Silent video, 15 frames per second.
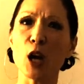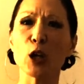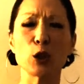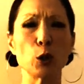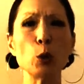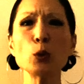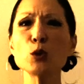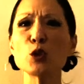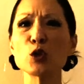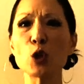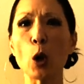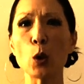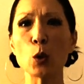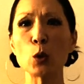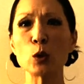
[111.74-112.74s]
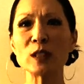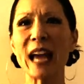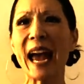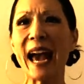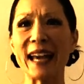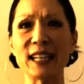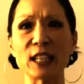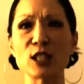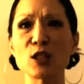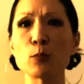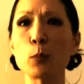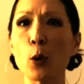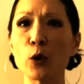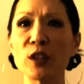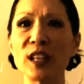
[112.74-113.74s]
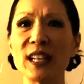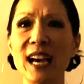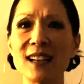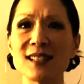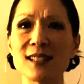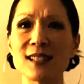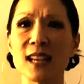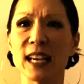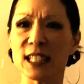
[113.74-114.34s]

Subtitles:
You sold and exported us